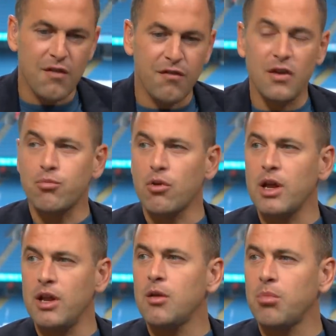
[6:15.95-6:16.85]
If he's
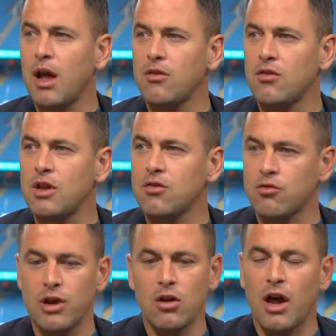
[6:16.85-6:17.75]
bringing in the players and he's
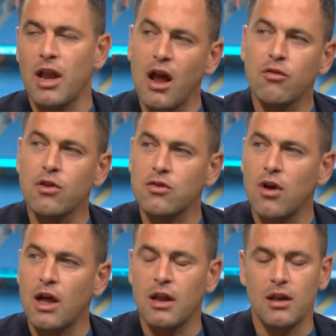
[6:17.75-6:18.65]
green-lining every
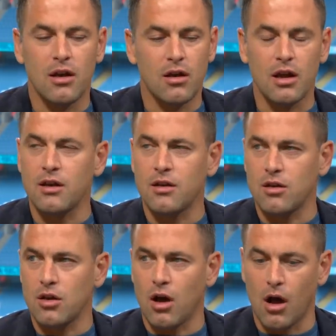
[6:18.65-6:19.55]
signing, then
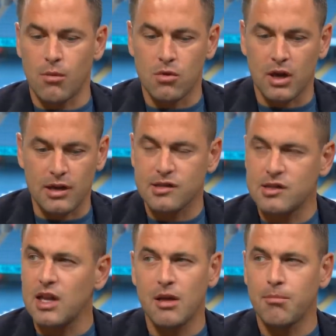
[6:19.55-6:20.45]
he's
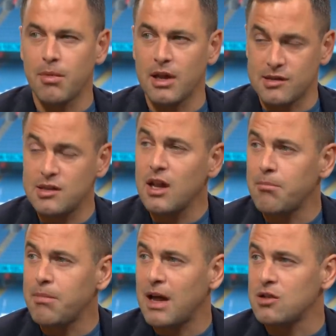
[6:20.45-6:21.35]
still
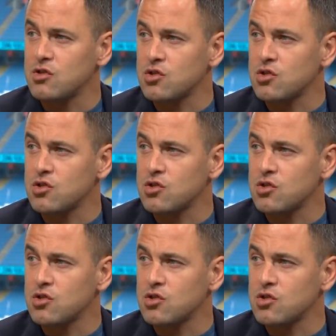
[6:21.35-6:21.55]
unbalanced,